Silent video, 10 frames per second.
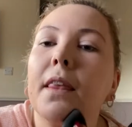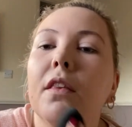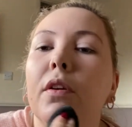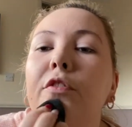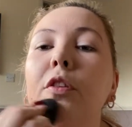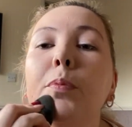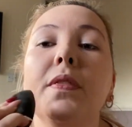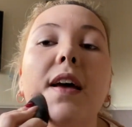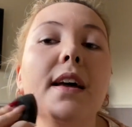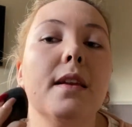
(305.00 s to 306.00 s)
So I've just
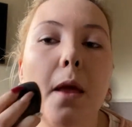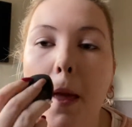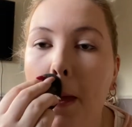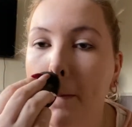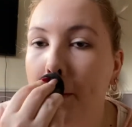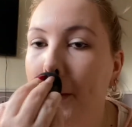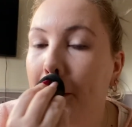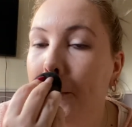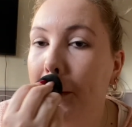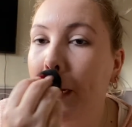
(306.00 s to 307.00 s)
put that
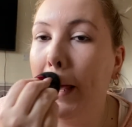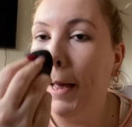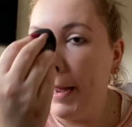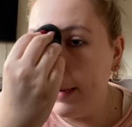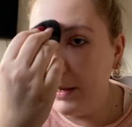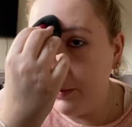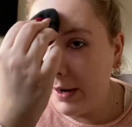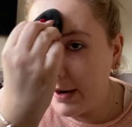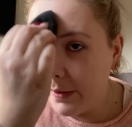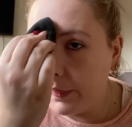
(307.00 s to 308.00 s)
Touche Éclat
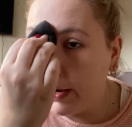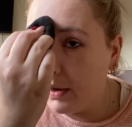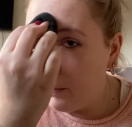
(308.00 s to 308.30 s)
anywhere that I